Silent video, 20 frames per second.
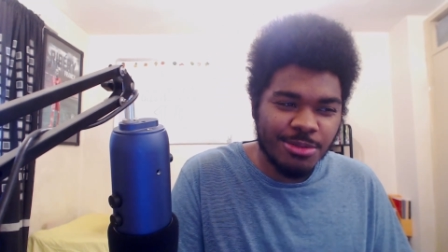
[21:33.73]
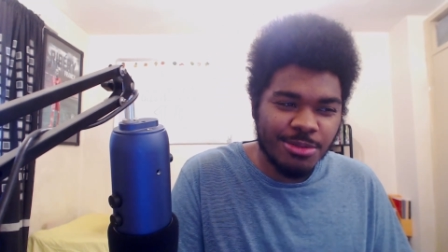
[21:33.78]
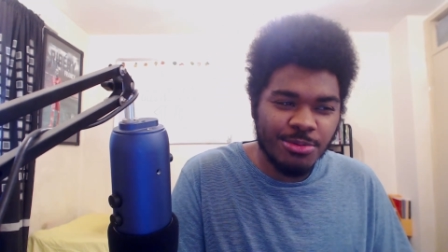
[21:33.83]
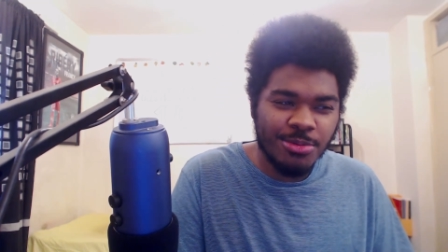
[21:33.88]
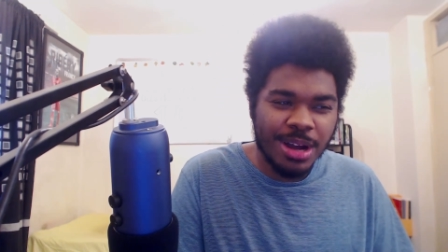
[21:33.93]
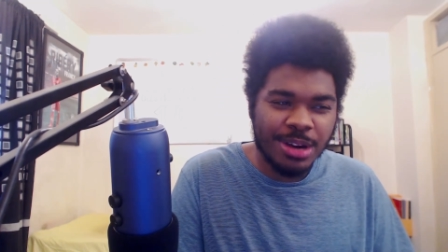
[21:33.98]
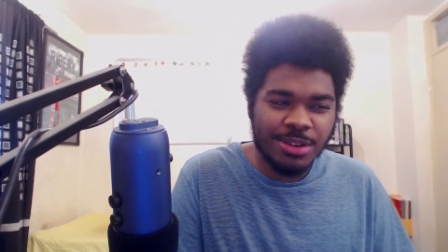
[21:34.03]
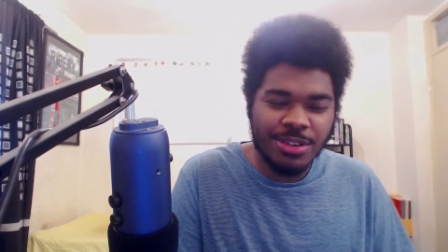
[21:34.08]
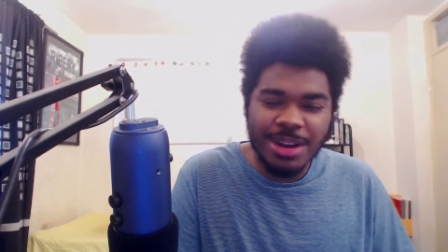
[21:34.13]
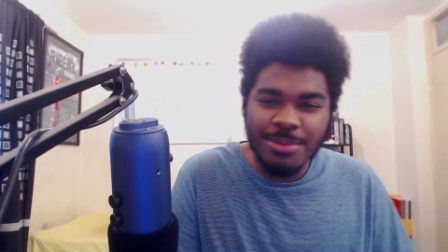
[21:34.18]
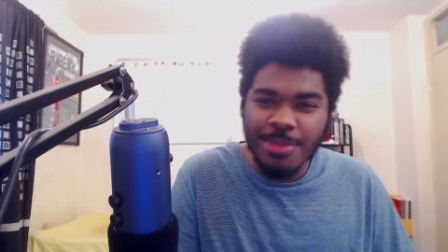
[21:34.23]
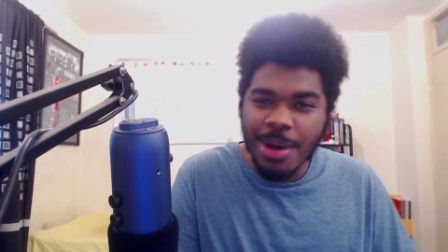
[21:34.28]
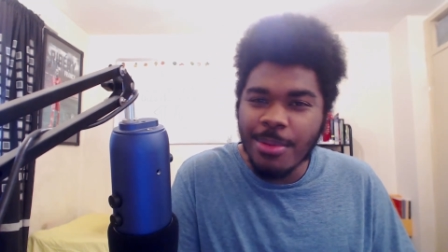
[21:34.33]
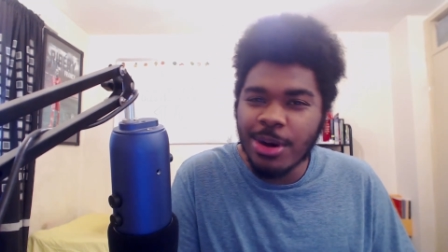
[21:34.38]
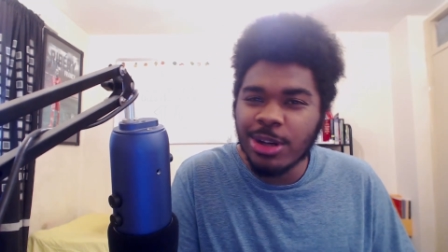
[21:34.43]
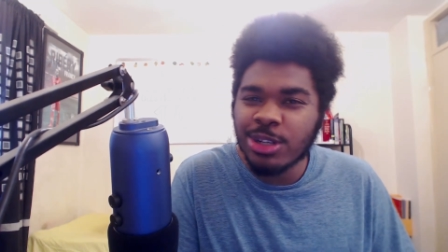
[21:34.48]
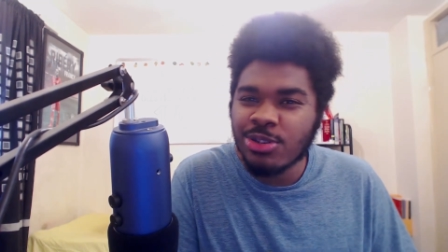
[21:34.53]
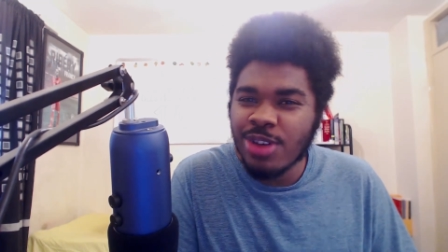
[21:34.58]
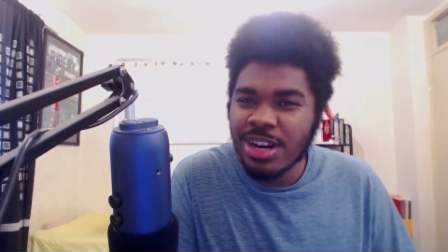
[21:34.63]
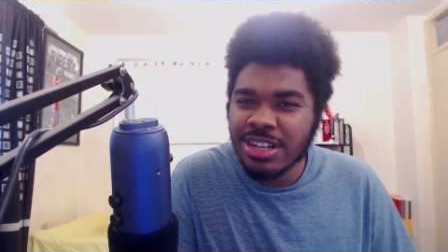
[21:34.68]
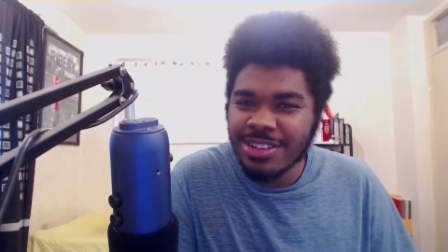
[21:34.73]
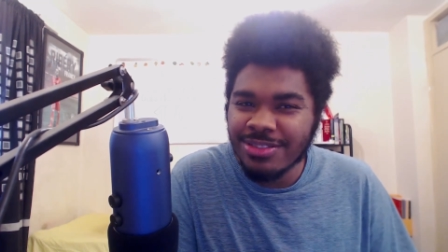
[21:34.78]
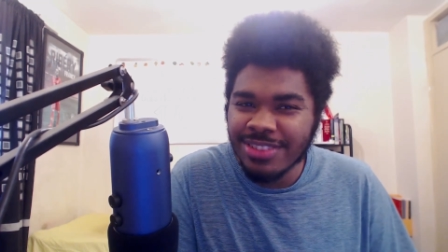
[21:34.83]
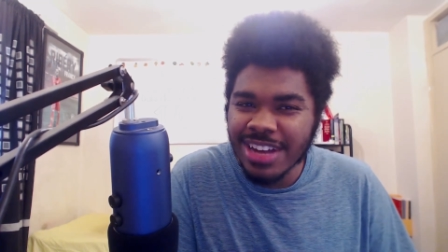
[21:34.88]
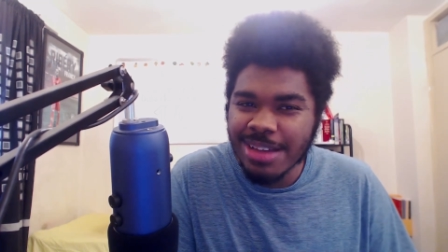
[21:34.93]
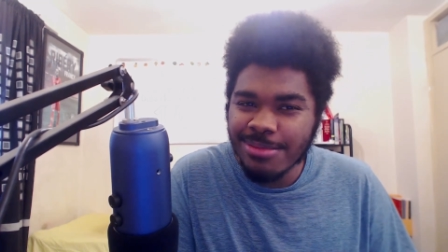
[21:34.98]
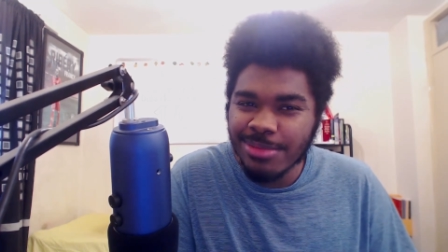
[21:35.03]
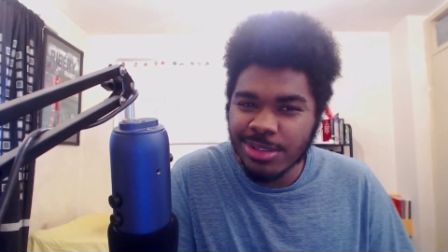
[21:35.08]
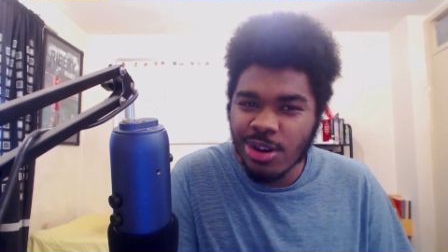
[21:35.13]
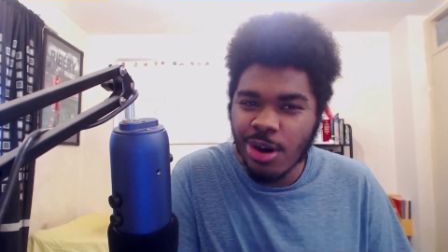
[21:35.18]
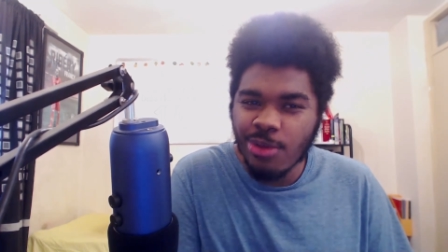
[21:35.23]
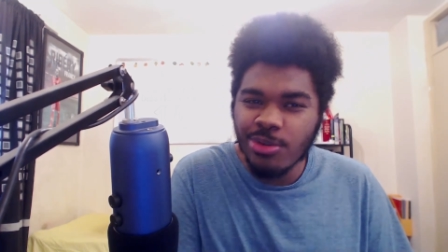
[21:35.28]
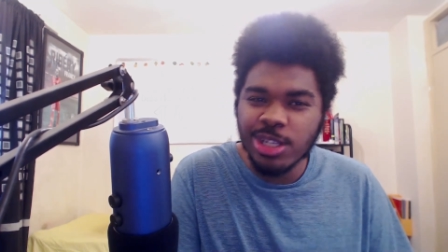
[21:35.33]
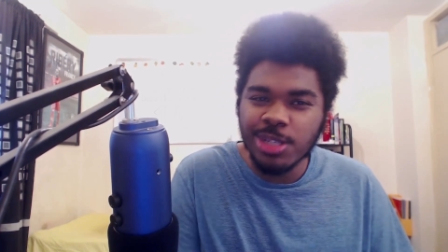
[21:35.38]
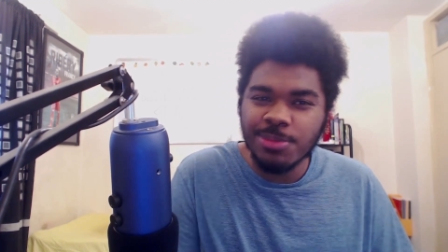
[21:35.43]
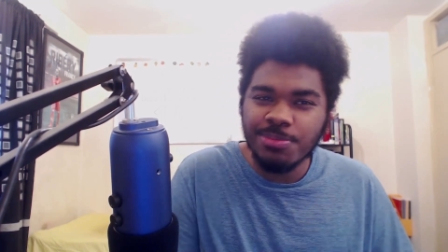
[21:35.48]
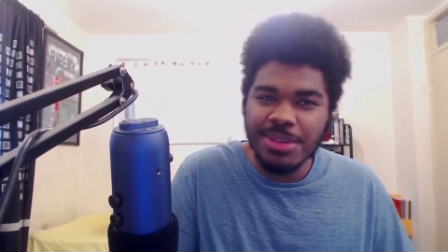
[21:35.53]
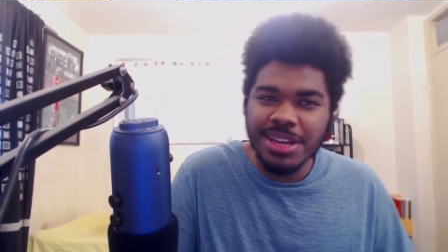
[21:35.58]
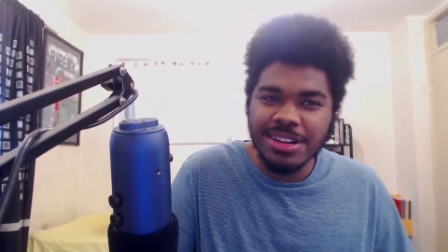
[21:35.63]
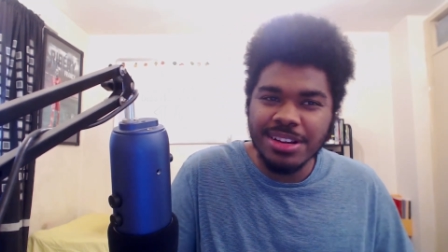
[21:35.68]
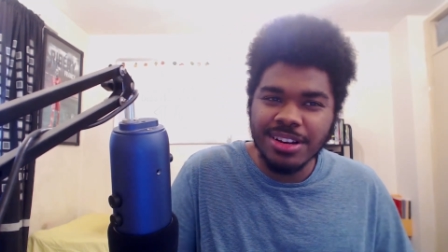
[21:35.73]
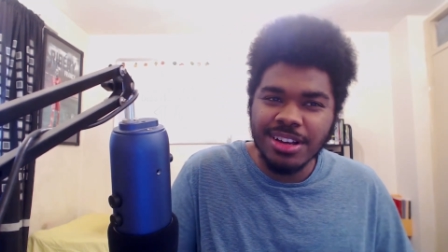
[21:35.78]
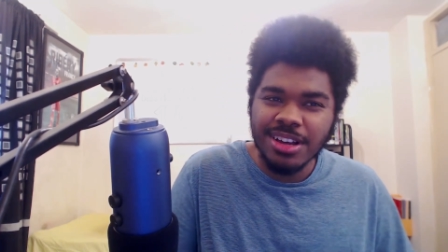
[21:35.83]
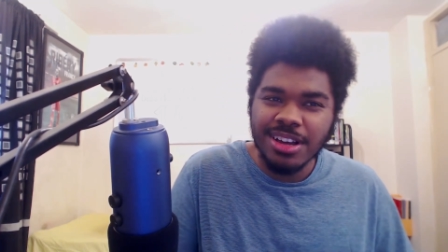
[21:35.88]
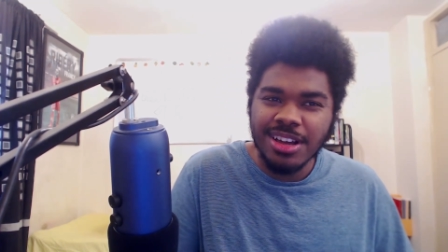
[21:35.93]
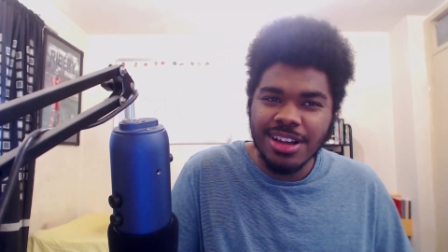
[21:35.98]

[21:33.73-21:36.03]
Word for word: My, cre my most creative name has always been